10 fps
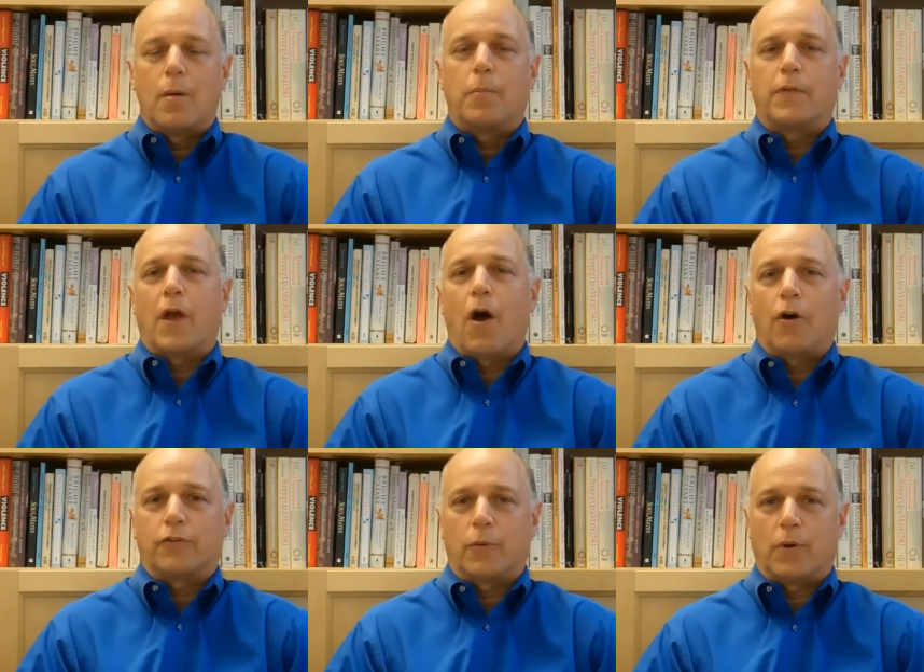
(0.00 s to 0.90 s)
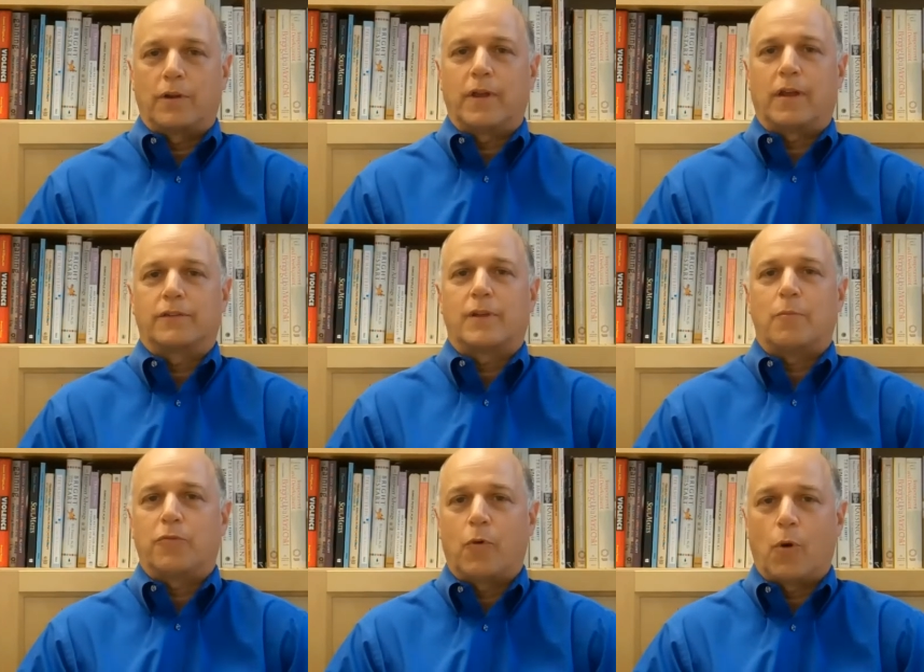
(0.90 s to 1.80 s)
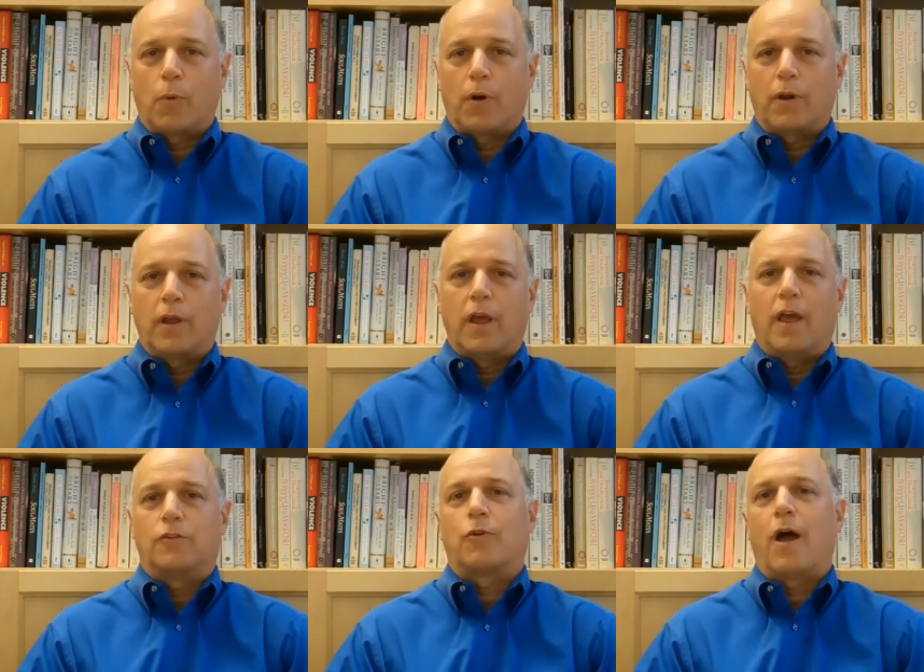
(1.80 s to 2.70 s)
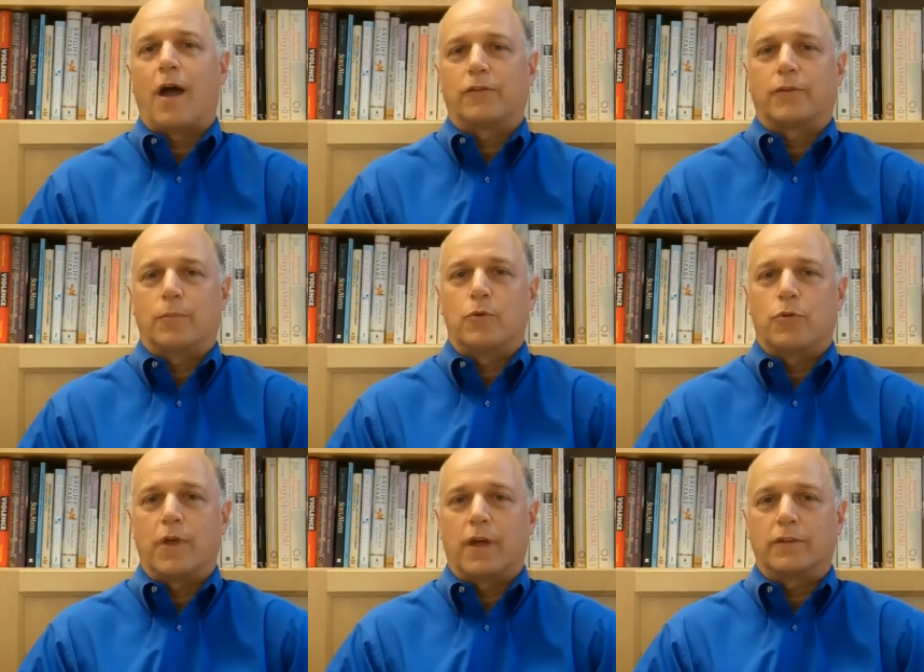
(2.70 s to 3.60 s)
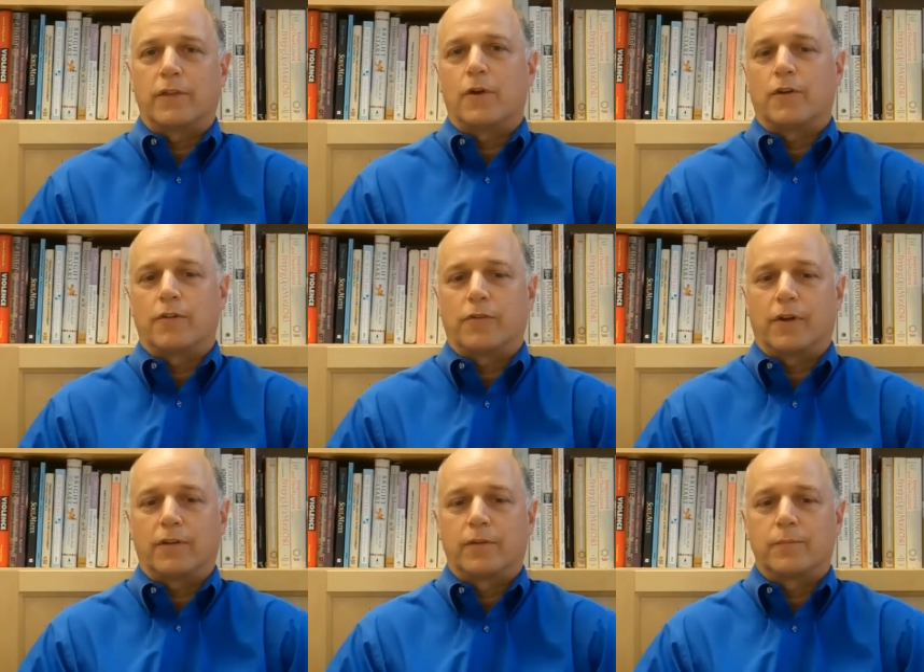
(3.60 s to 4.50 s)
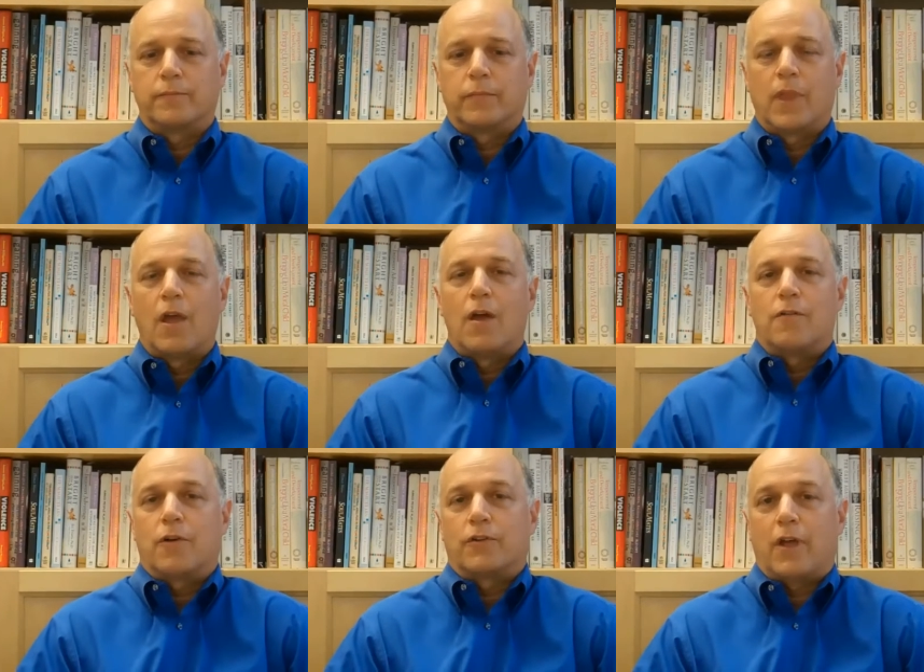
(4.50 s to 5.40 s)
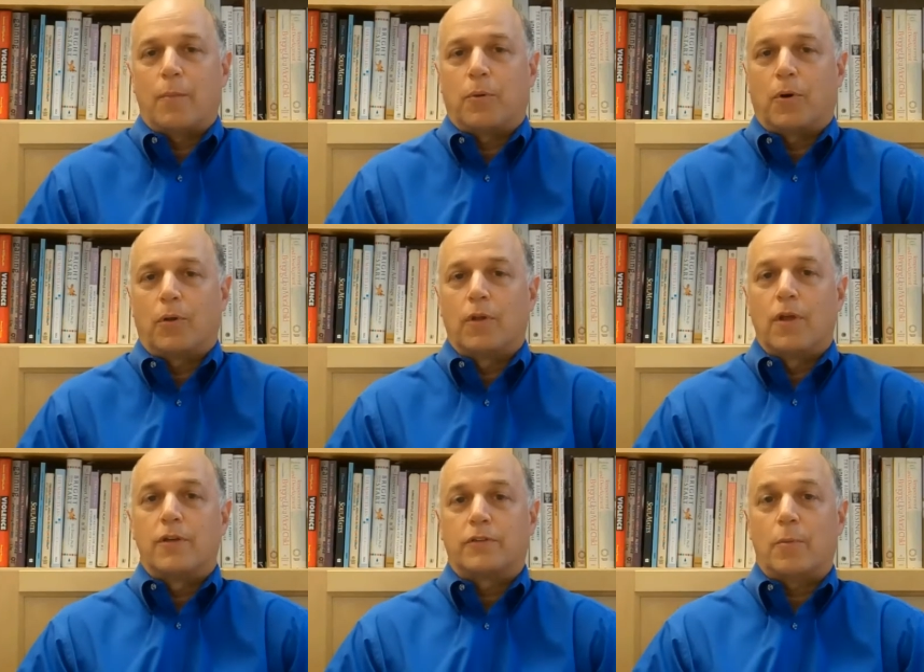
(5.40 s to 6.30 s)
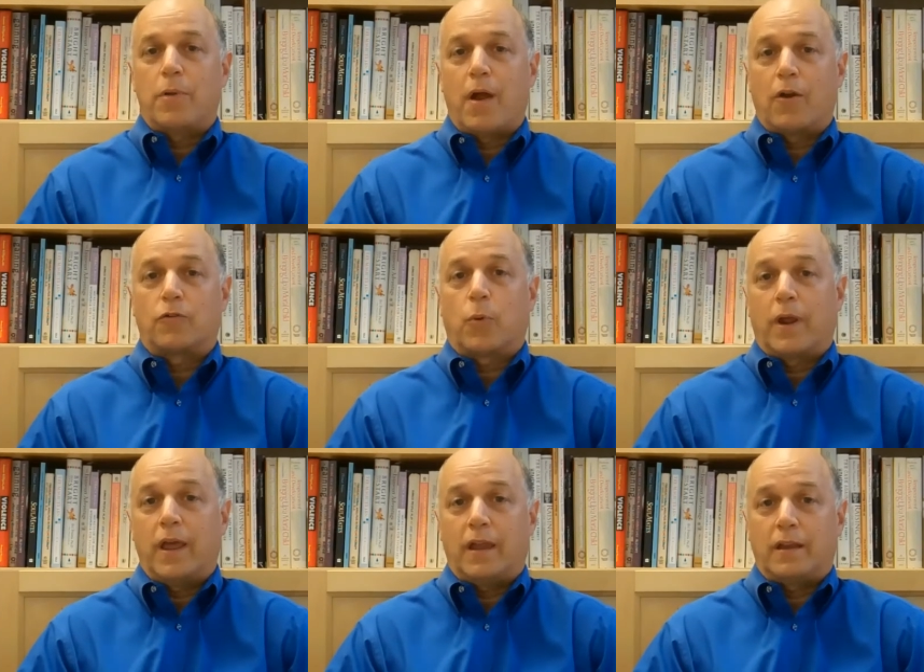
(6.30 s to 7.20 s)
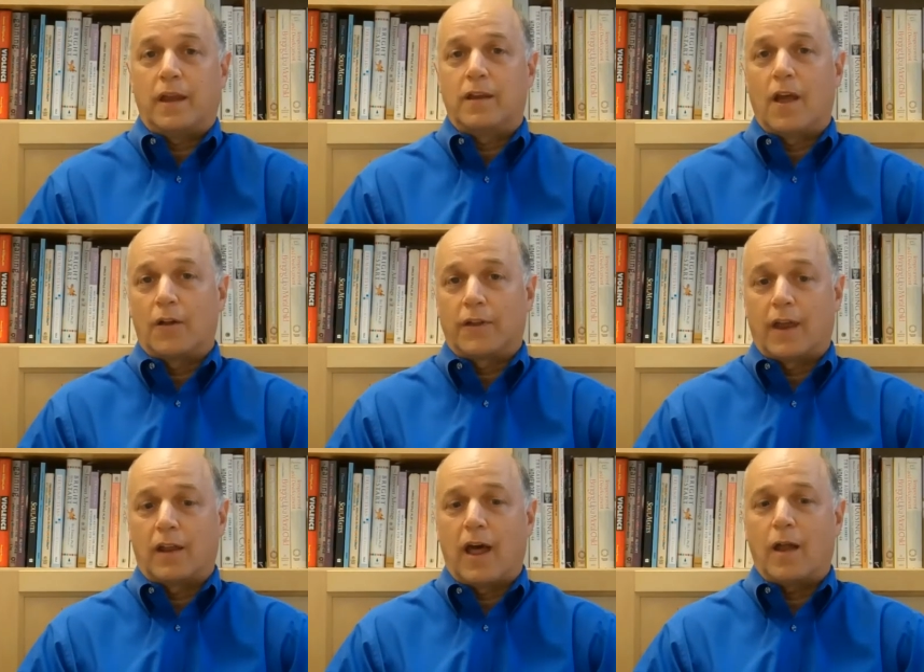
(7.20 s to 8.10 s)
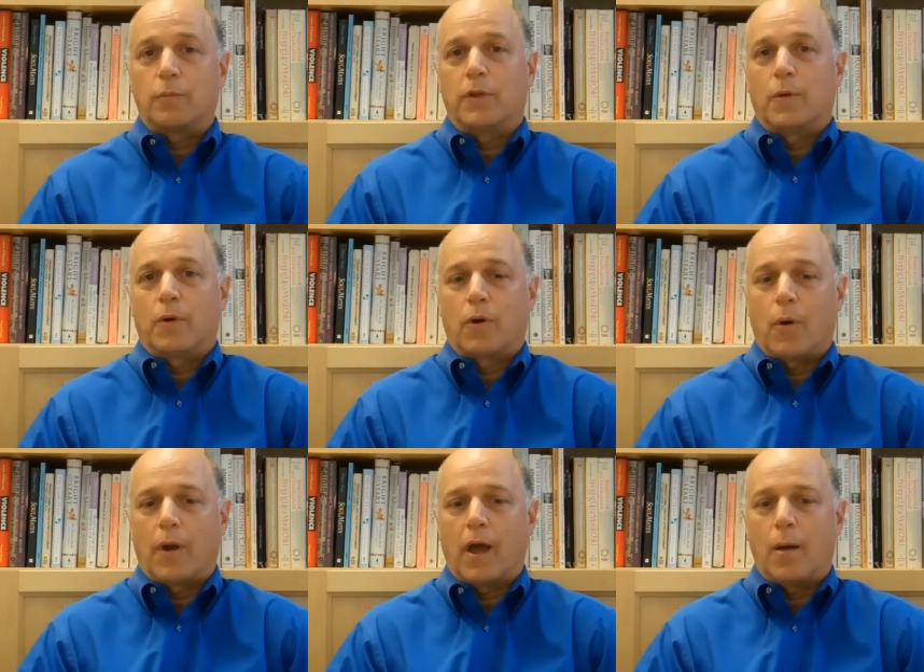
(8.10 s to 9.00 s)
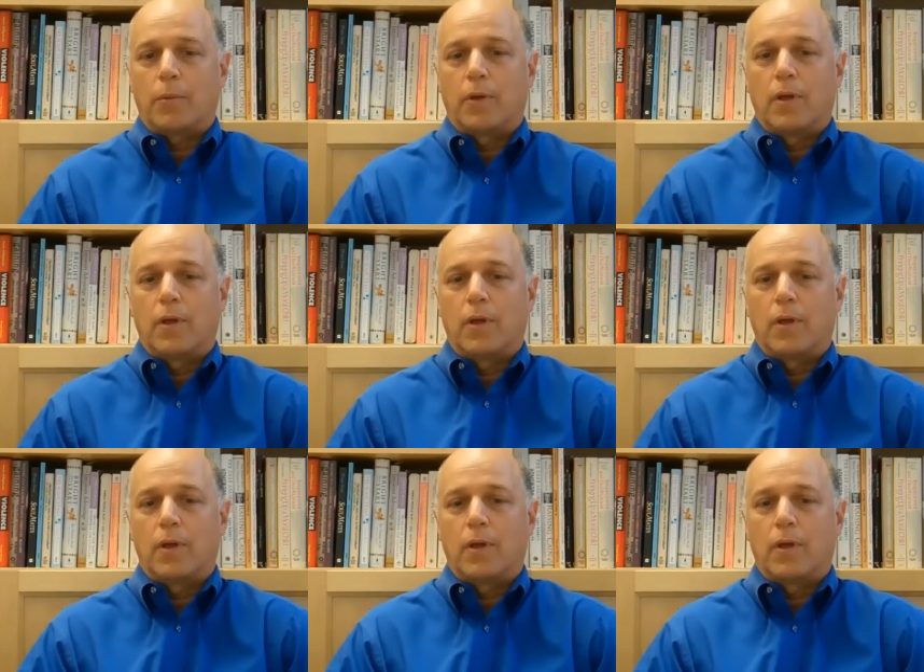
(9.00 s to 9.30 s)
but they also want to take a step forward and try out some new things that are different. For example, some parents were hit and yelled at a lot when they were growing up,